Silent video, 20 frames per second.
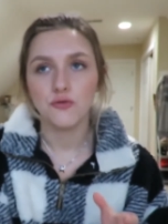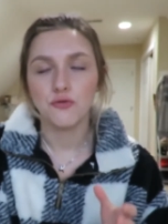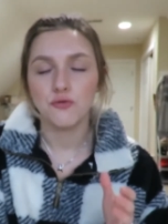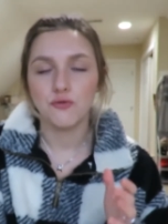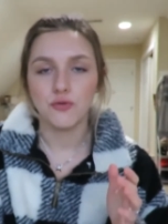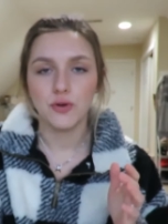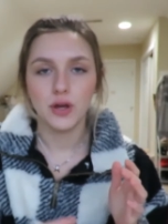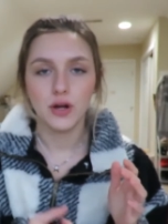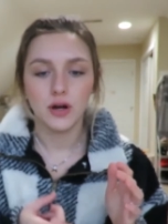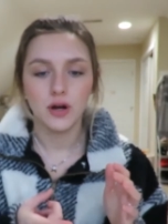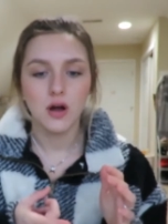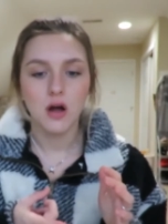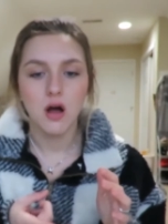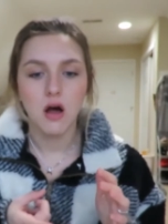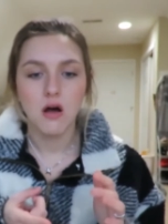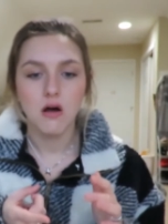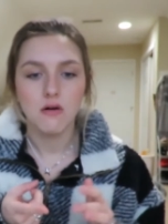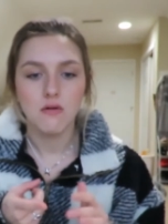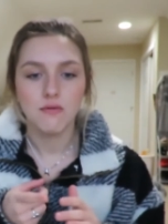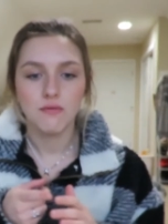Fear
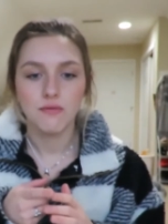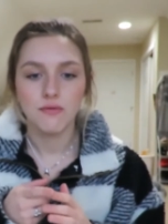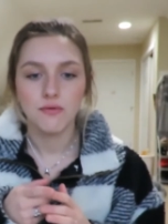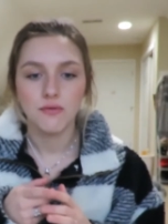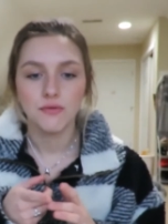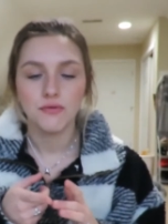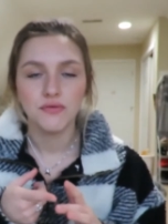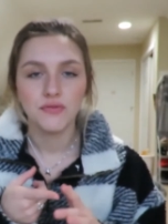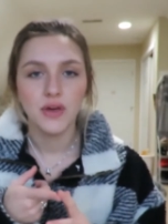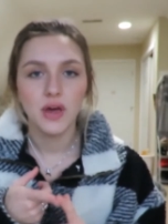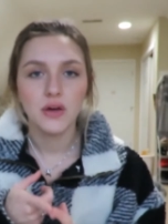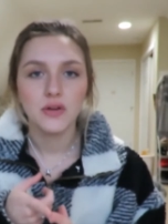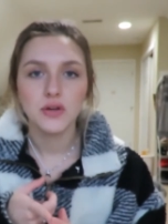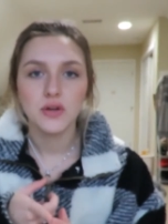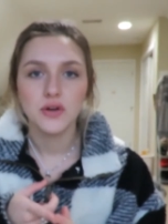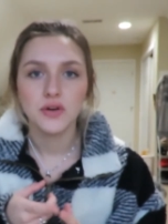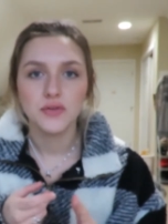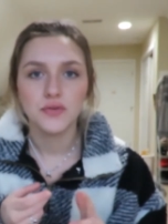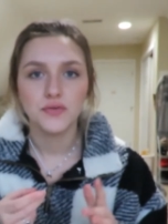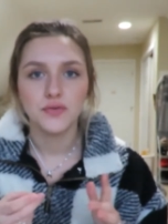of
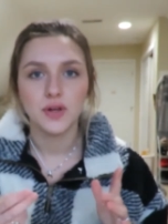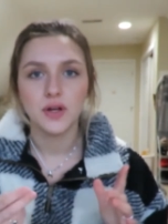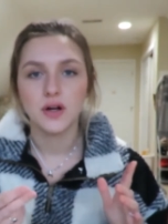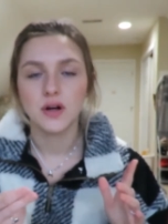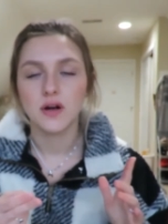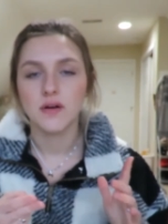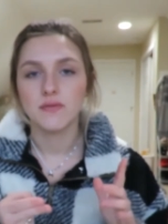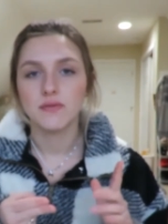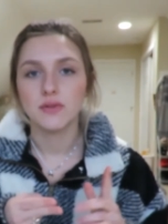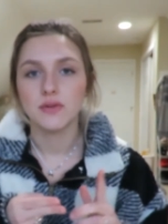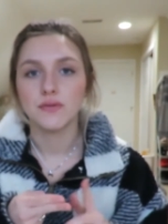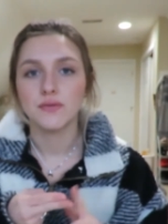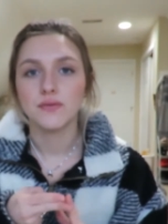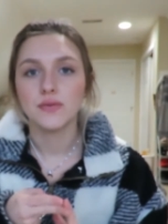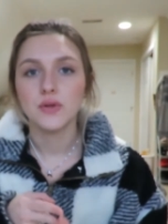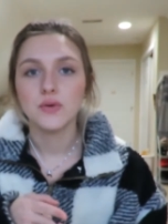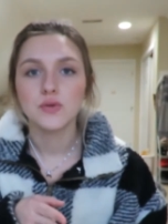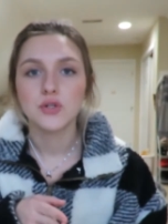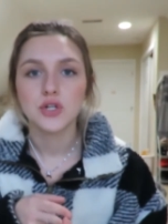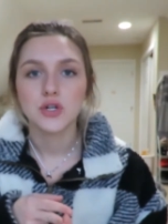failure, fear of the
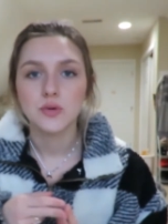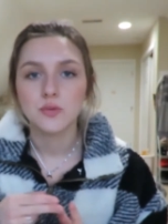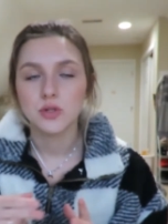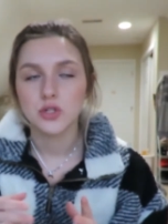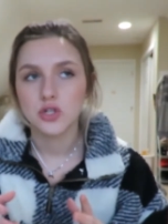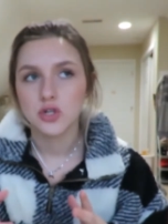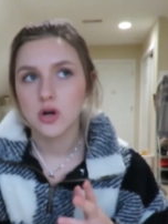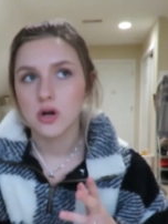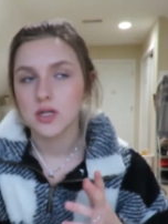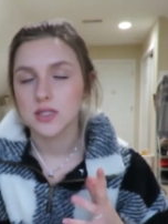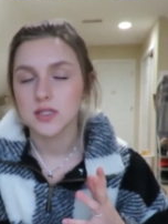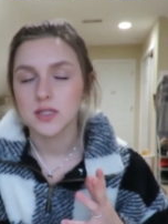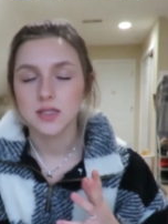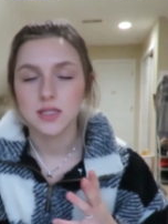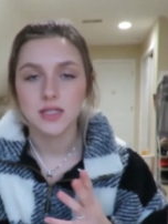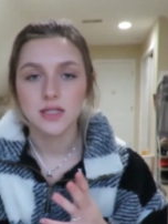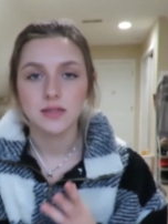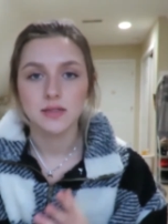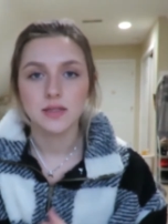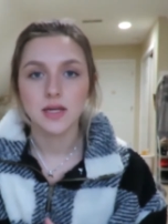future, which causes
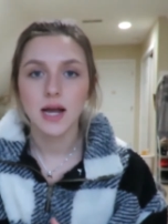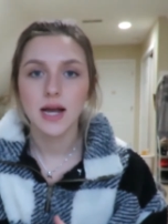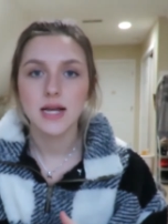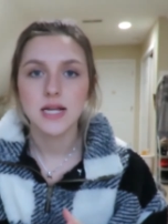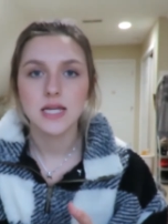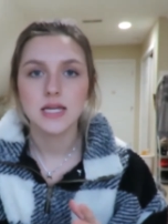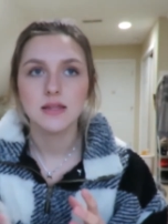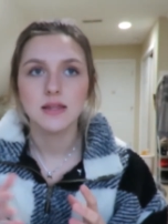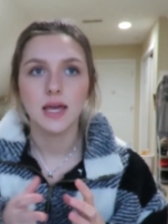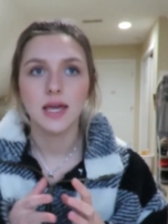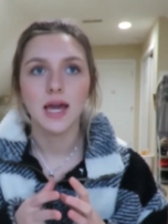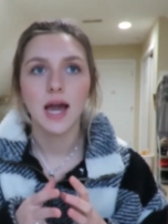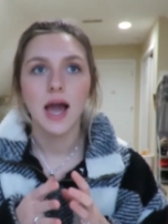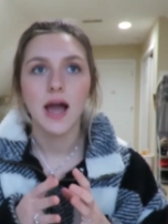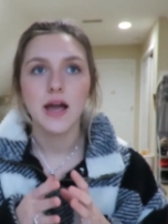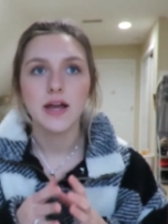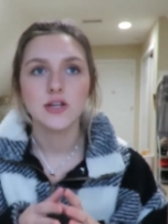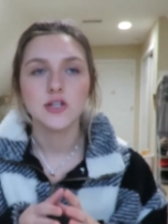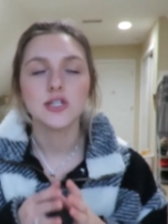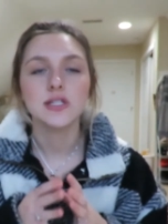anxiety. Like,
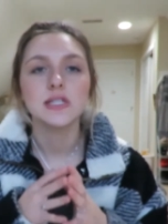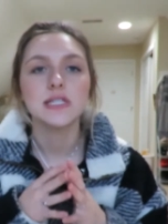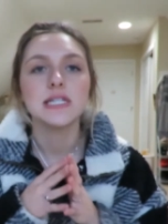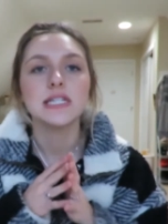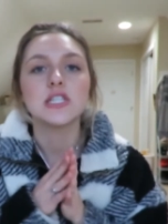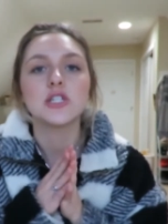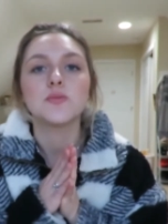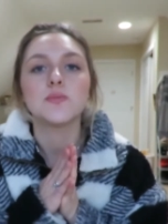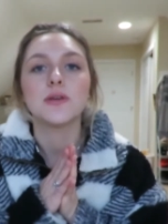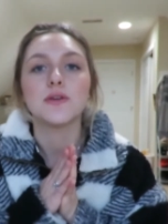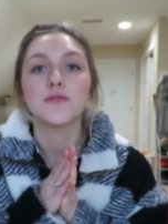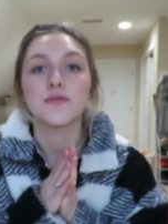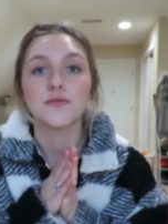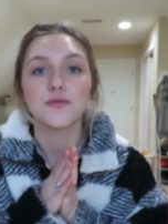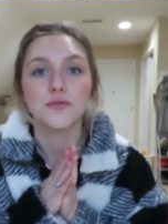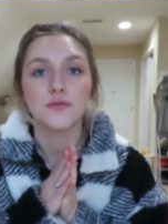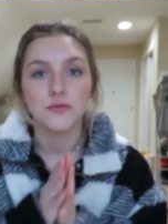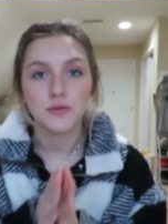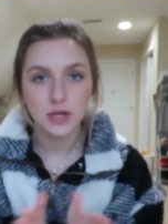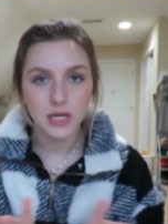I just need to be
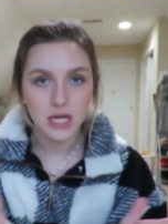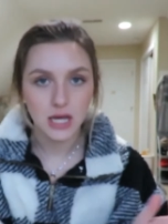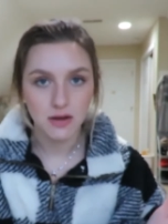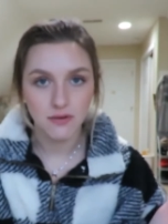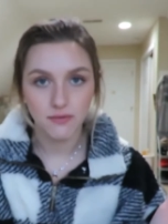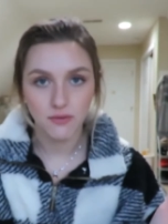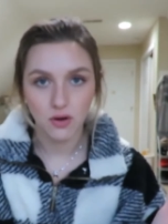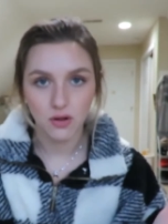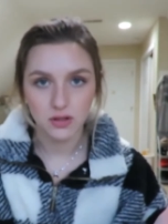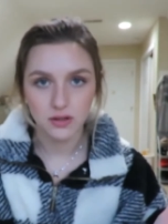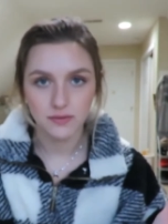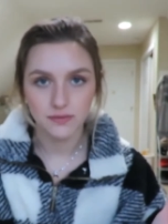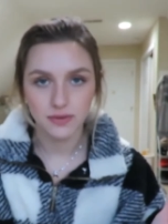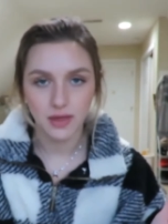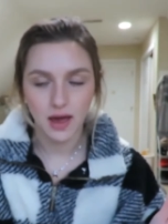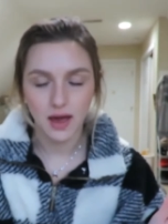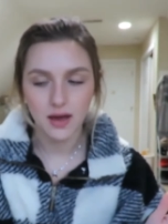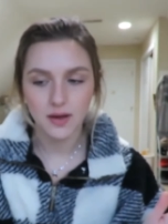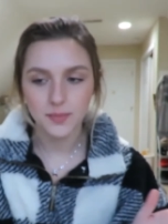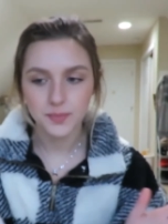free of all of
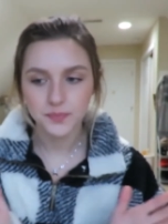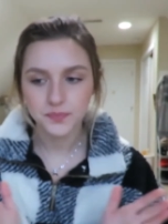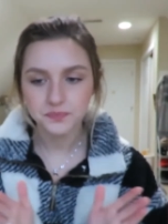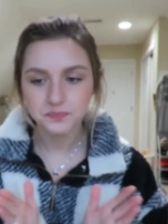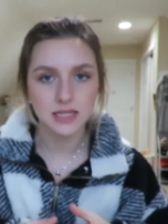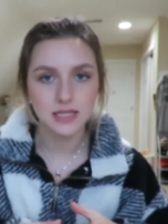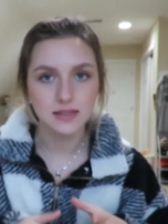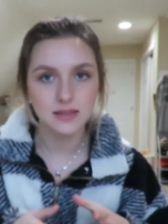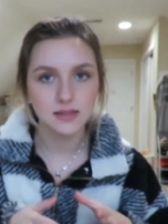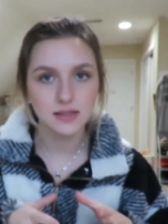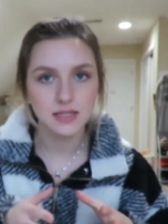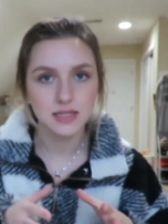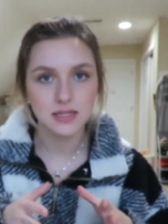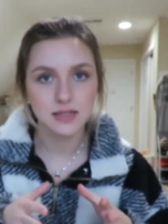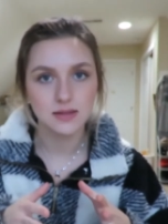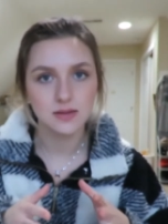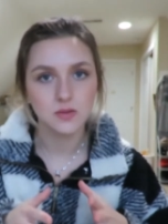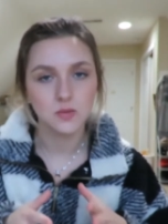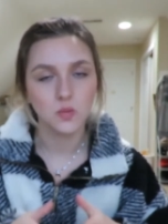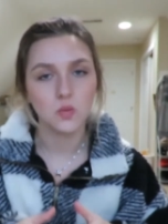that. This
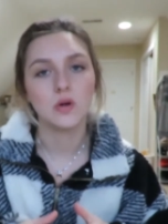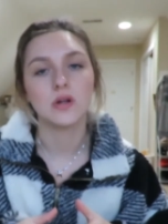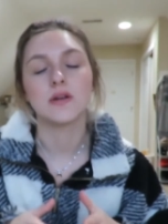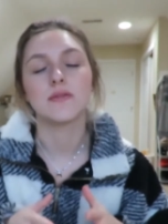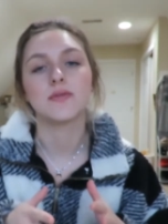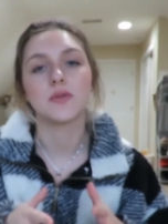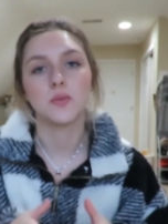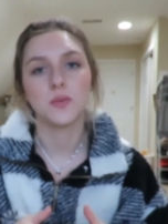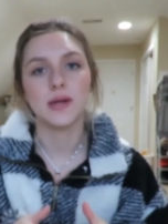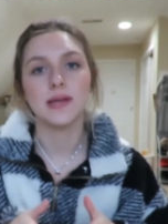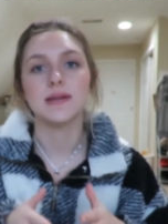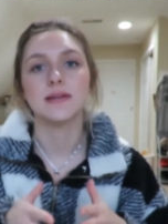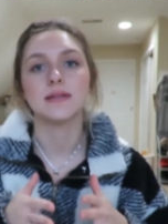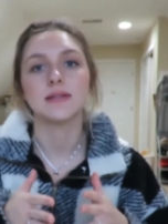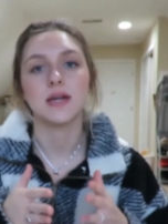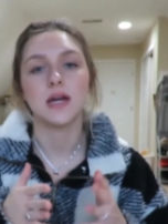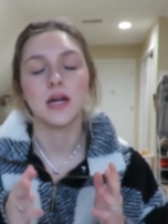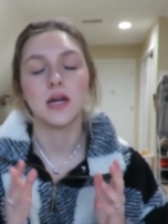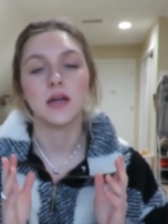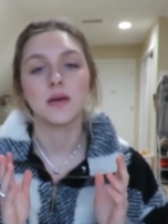is one of the
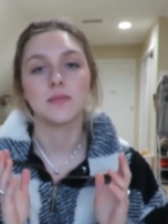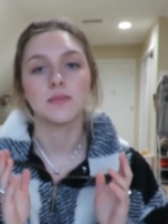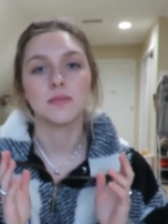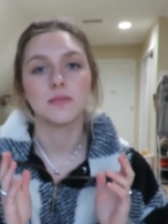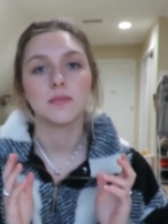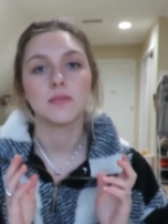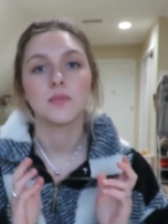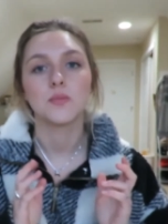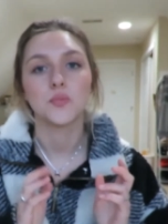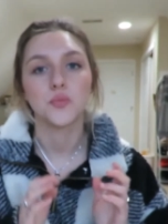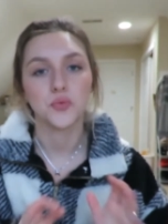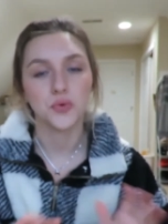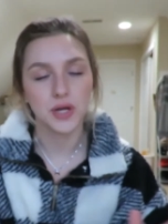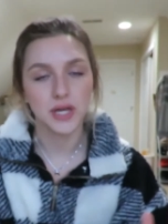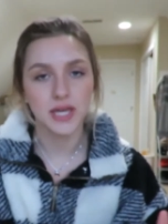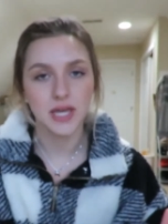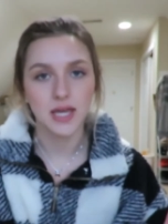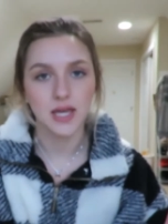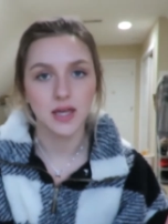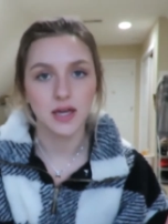ways I am
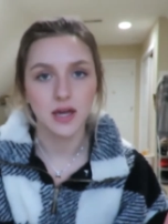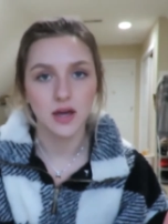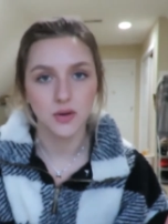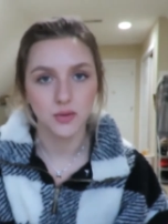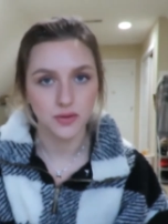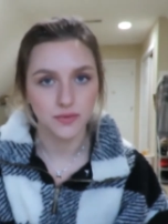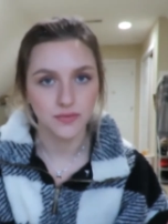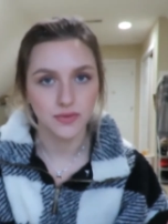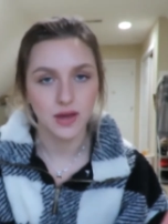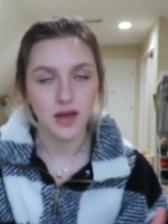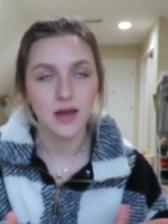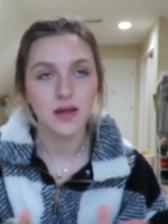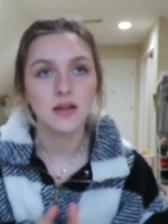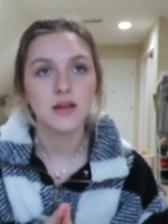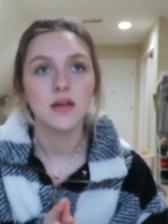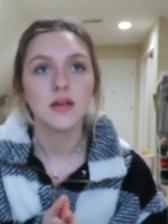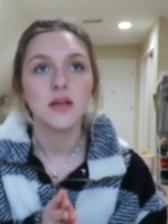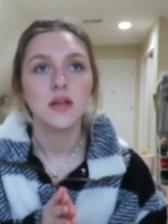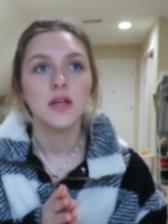breaking out of that.